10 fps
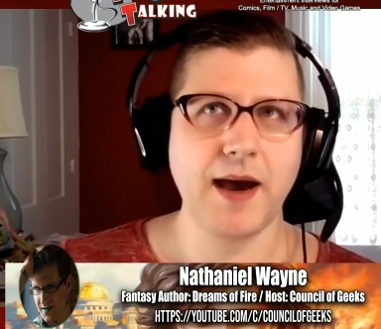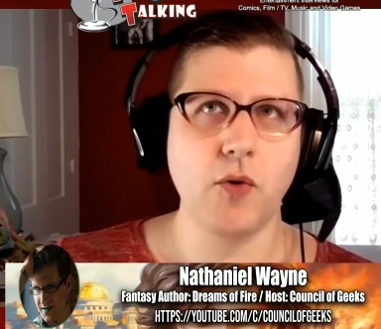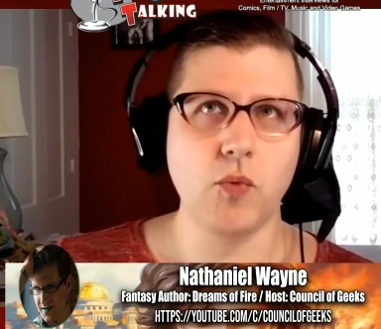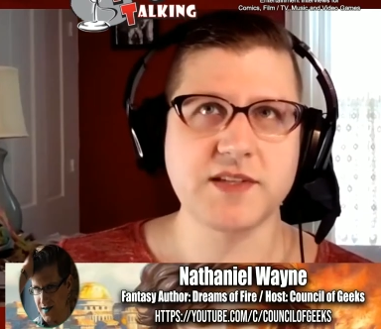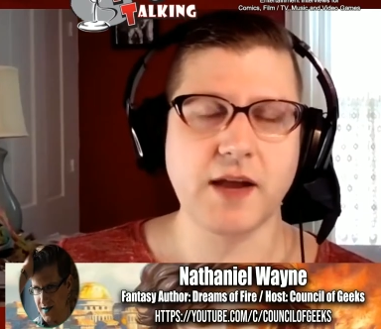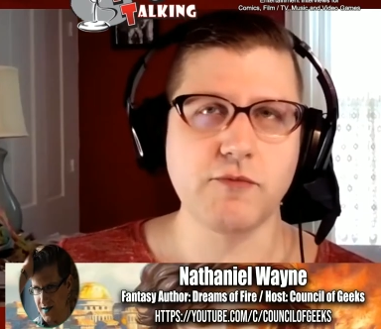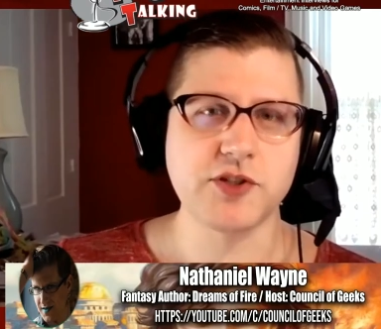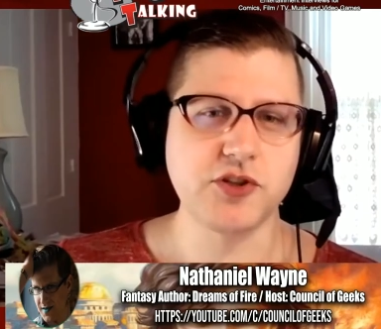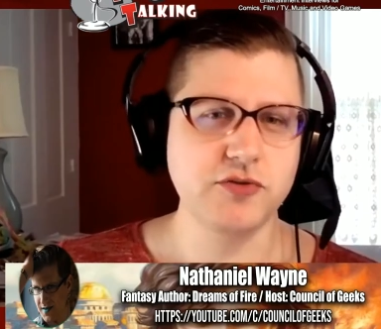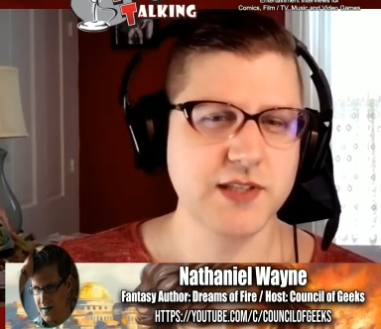Speaker 1: was I
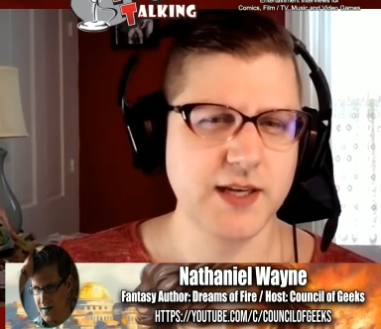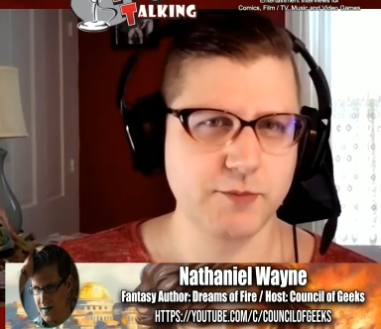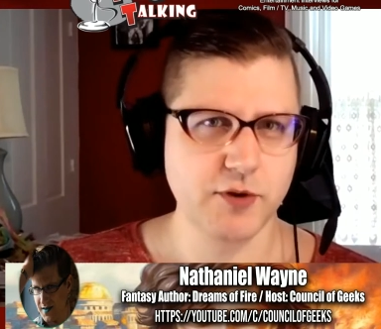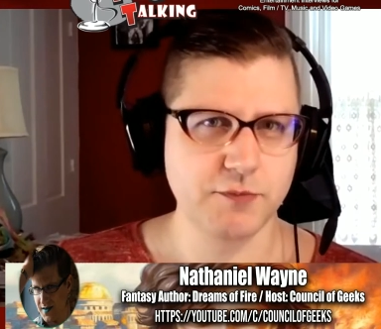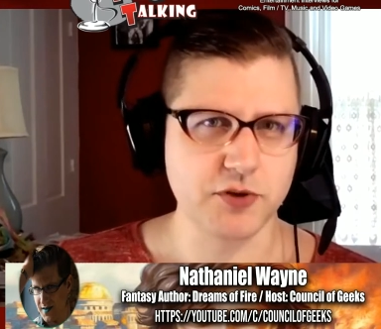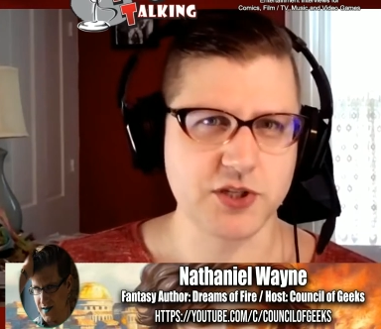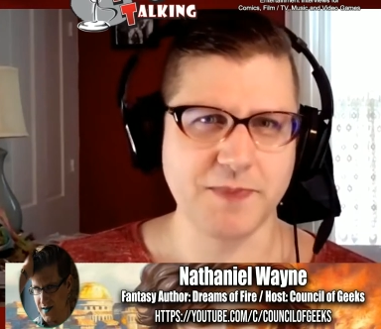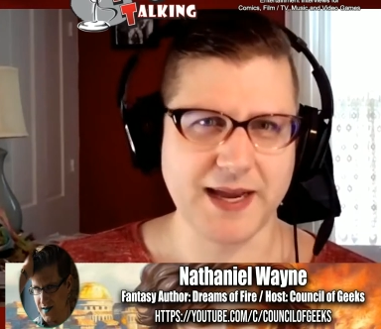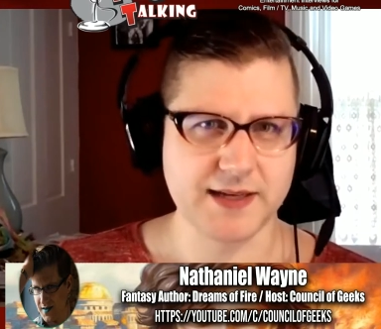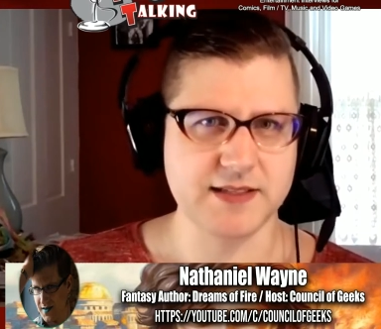reduced the number of
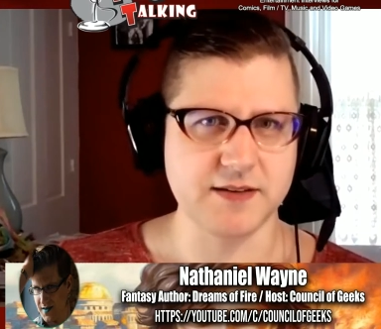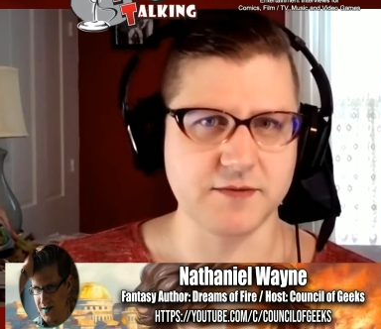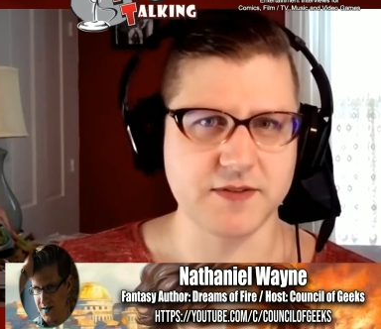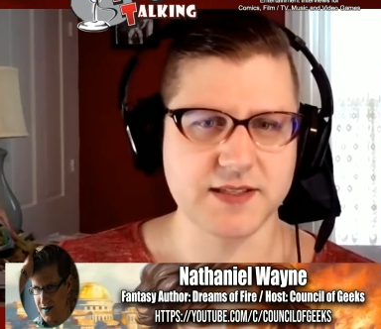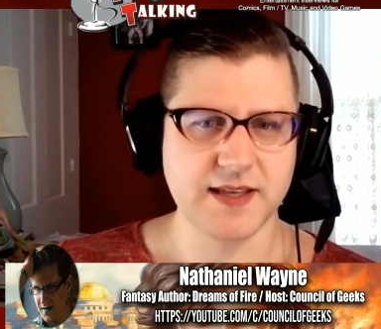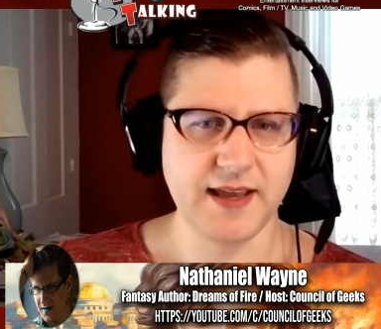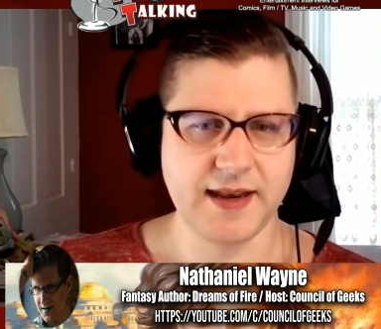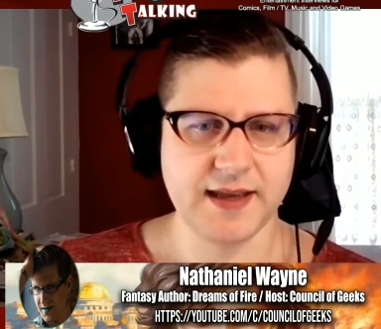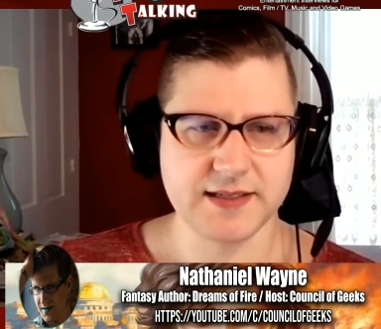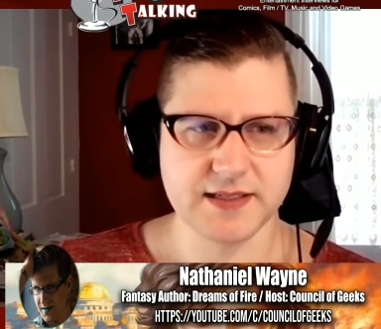perspectives in it.